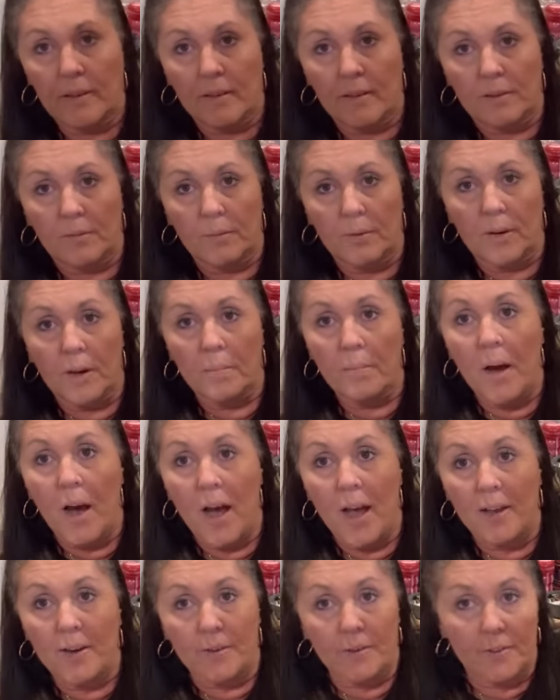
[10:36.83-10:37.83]
when I'm
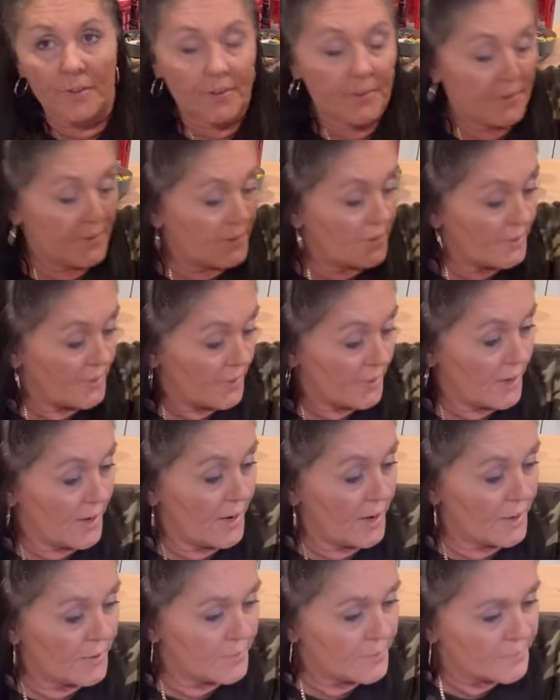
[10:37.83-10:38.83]
idled, you
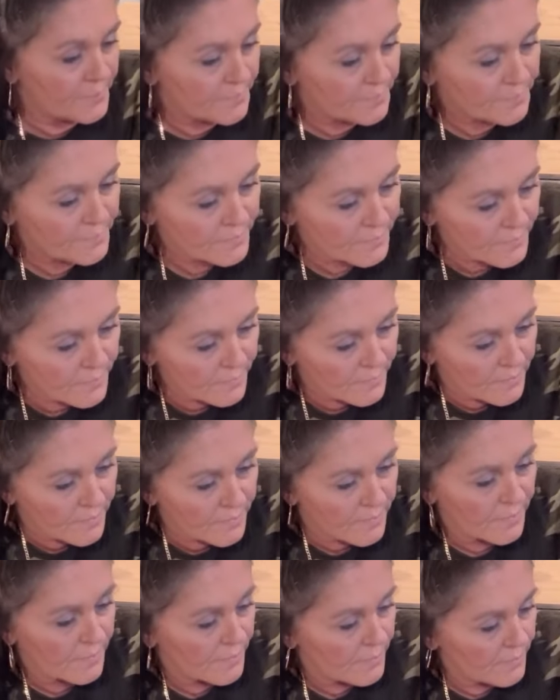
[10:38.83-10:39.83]
know,
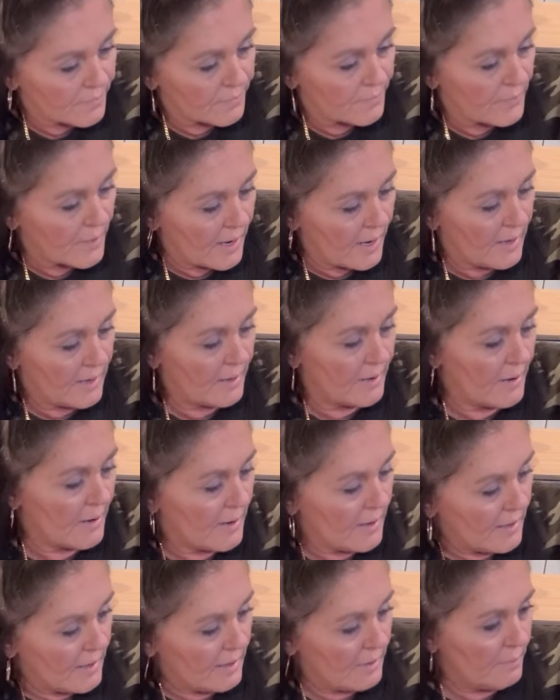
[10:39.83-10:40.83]
at
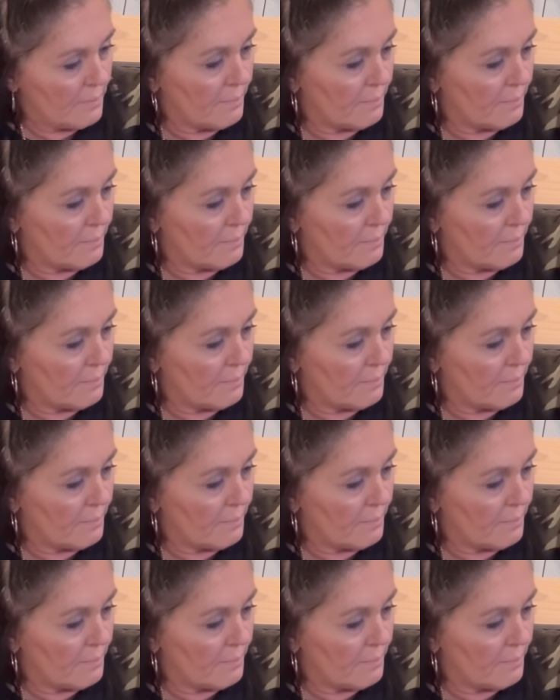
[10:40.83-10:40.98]
night.